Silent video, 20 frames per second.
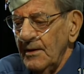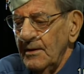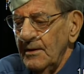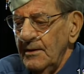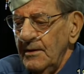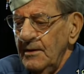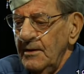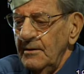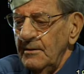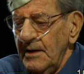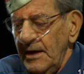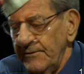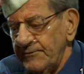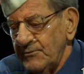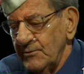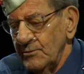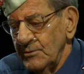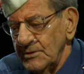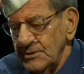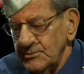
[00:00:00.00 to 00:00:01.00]
Afterwards,
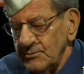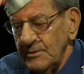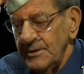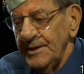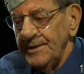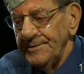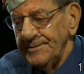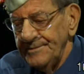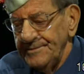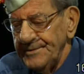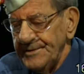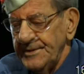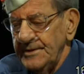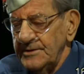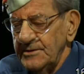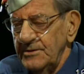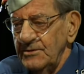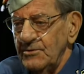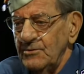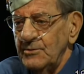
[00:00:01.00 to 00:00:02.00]
why, you get to know what
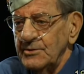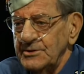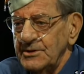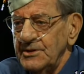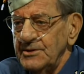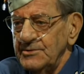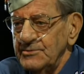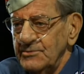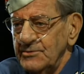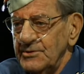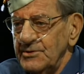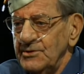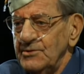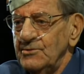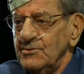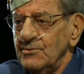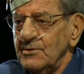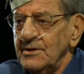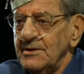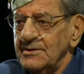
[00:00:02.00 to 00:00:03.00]
they're doing to you. Why,
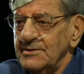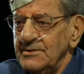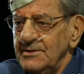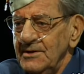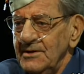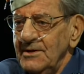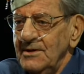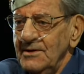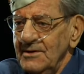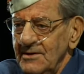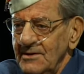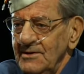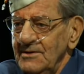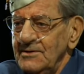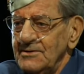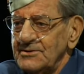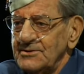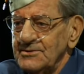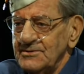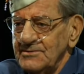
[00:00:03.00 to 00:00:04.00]
it's a
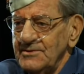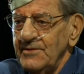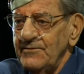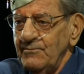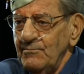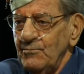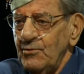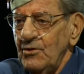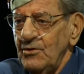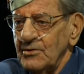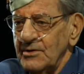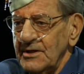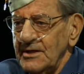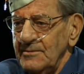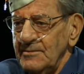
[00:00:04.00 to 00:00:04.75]
different ball game then.